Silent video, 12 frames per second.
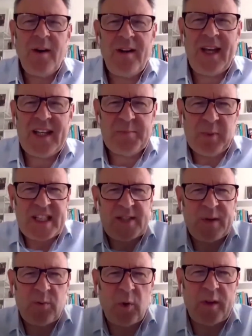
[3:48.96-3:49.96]

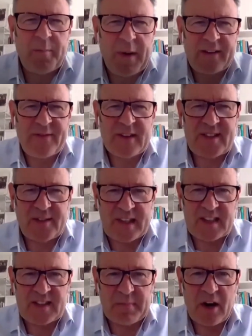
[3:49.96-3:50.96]
Leggett why it's
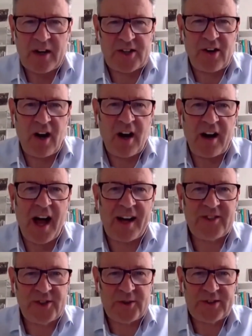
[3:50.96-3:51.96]
a clever,
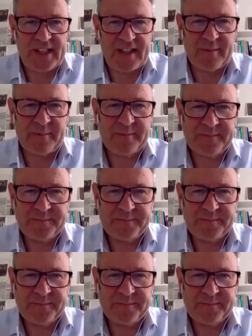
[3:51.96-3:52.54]
intelligent